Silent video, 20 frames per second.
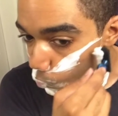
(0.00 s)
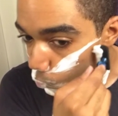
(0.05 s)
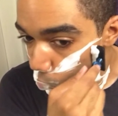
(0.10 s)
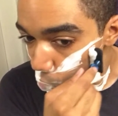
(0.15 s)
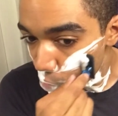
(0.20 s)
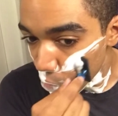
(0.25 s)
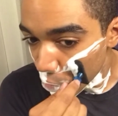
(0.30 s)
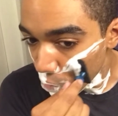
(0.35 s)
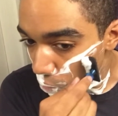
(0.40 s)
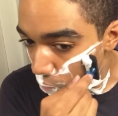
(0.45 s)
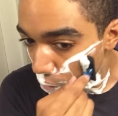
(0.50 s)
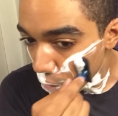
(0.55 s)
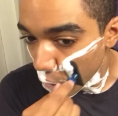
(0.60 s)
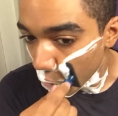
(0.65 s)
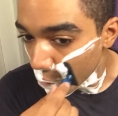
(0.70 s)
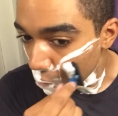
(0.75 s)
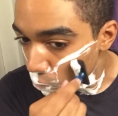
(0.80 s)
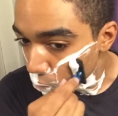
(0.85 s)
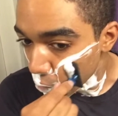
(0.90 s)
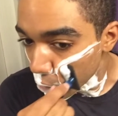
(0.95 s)
and you know what?
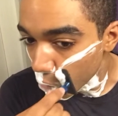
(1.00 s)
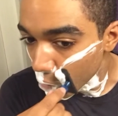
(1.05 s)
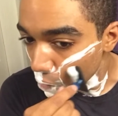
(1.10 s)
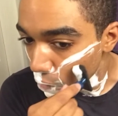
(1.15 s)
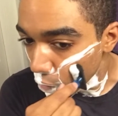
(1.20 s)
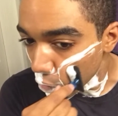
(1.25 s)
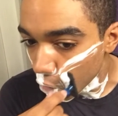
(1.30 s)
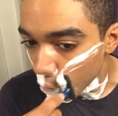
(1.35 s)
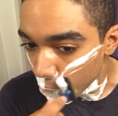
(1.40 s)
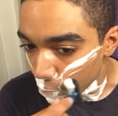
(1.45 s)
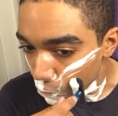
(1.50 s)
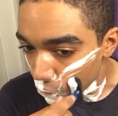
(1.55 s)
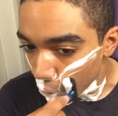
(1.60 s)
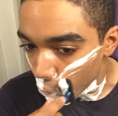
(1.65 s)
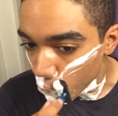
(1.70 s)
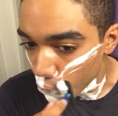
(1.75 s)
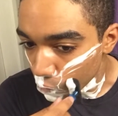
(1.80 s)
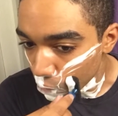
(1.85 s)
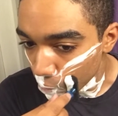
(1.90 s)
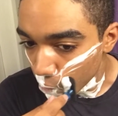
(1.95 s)
I really like this
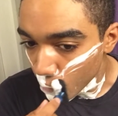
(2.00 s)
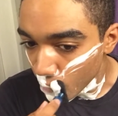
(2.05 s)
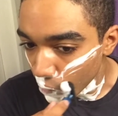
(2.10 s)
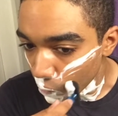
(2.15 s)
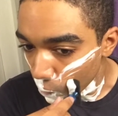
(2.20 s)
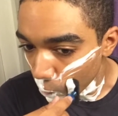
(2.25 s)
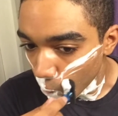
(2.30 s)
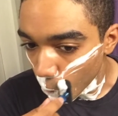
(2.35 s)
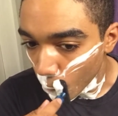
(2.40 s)
Professional blade.